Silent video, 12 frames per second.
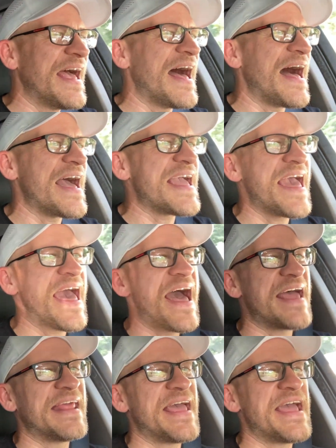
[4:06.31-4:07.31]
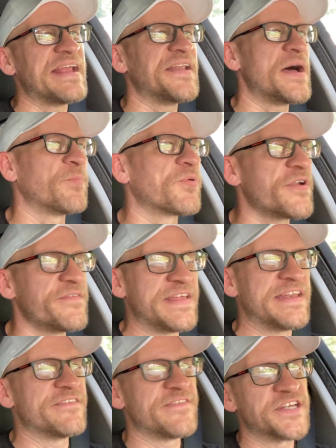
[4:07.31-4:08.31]
I had a number of
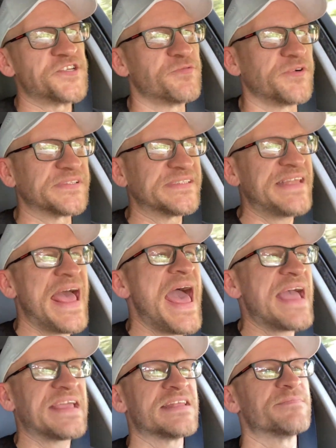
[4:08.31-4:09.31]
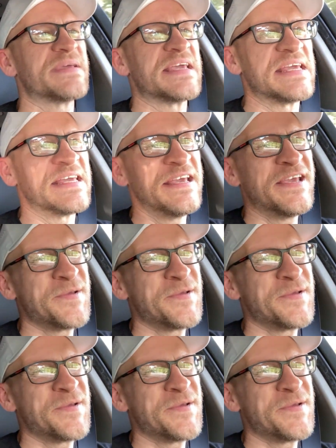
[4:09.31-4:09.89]
individuals tagging me